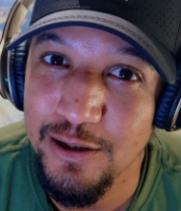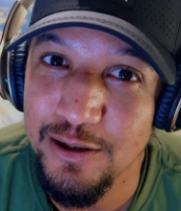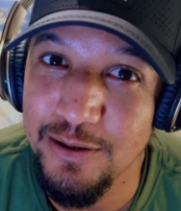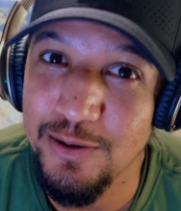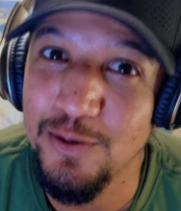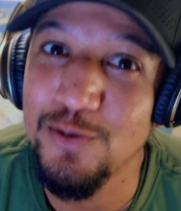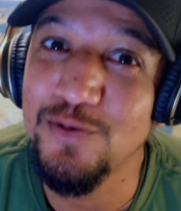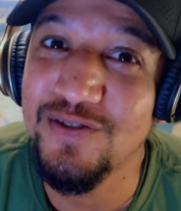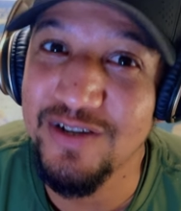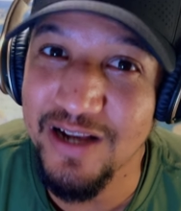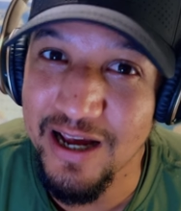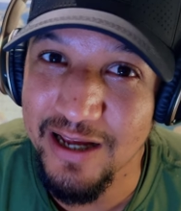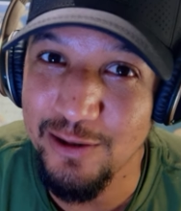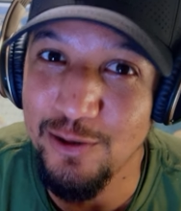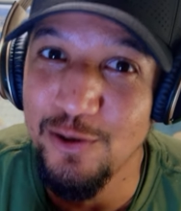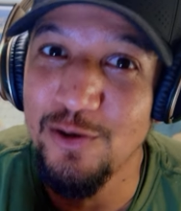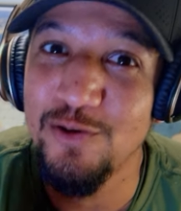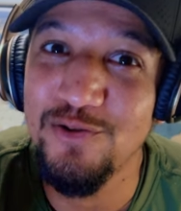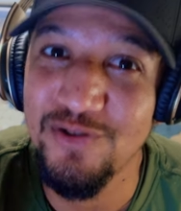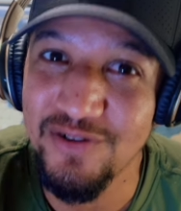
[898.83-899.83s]
Just like
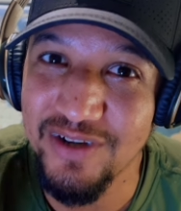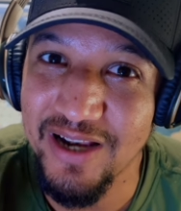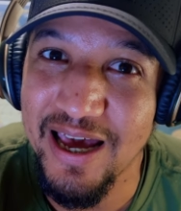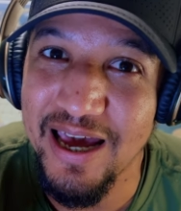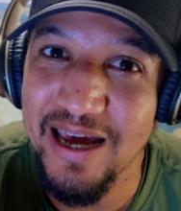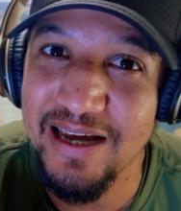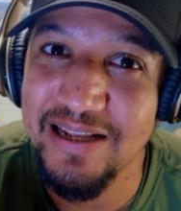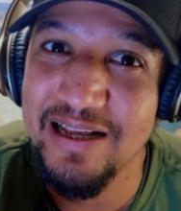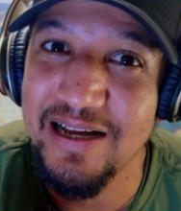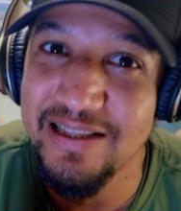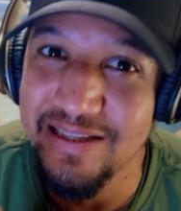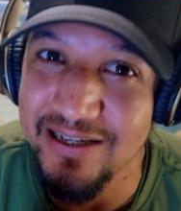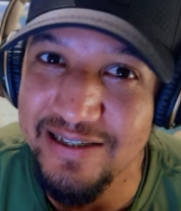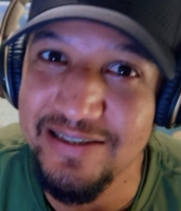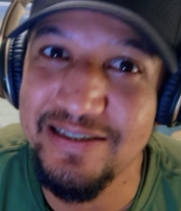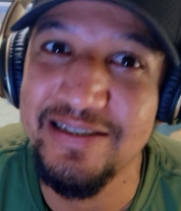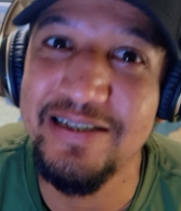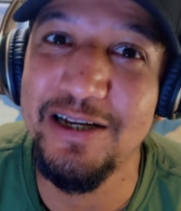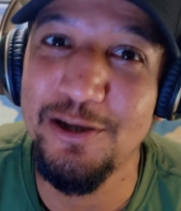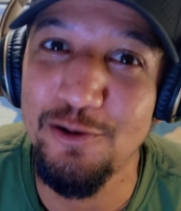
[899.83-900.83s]
those lies that they
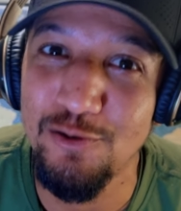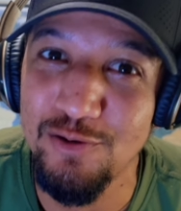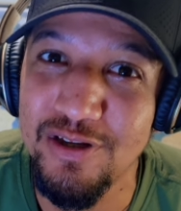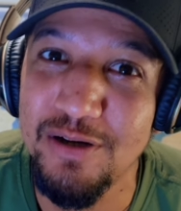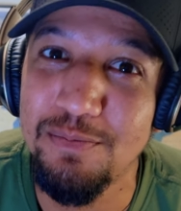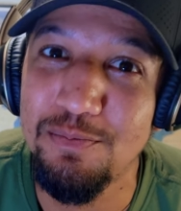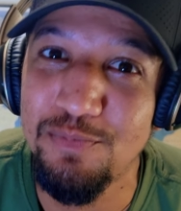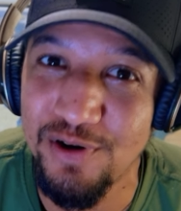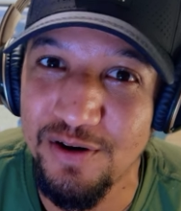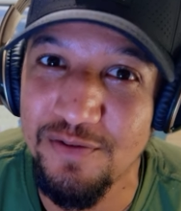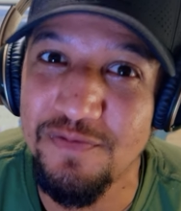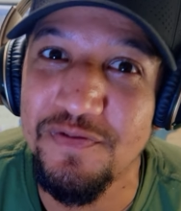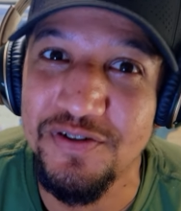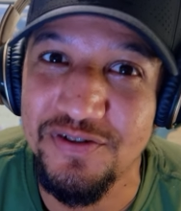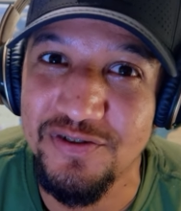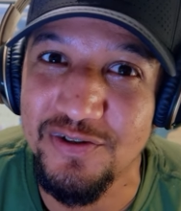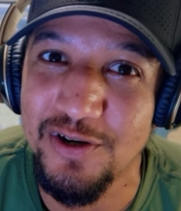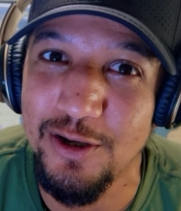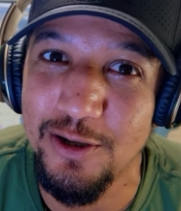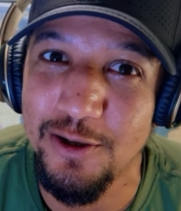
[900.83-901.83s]
tell you in the
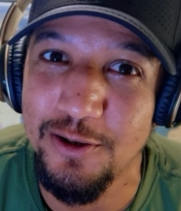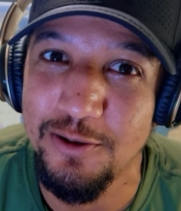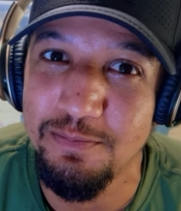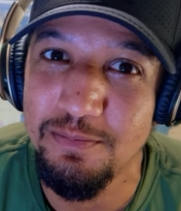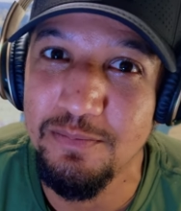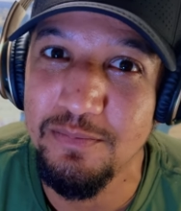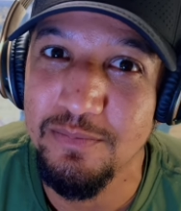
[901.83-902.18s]
Breakfast Club.